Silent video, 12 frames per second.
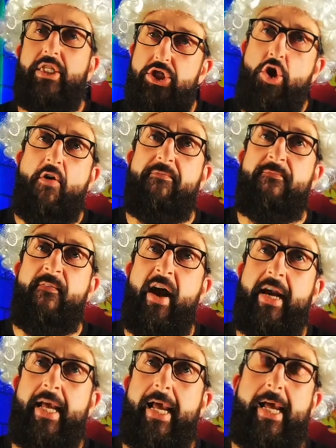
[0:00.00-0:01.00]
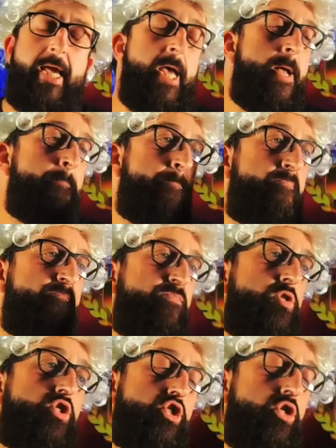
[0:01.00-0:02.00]
not funny.
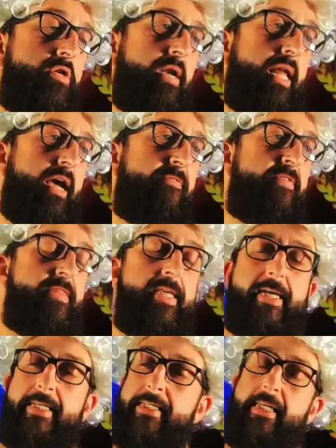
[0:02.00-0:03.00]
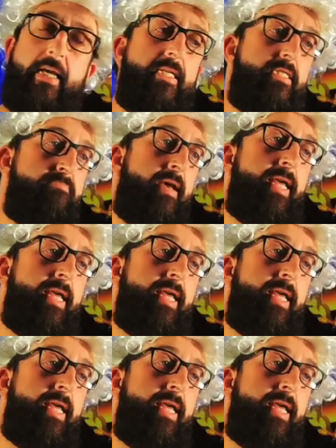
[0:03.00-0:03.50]
You shouldn't laugh at this. Smelly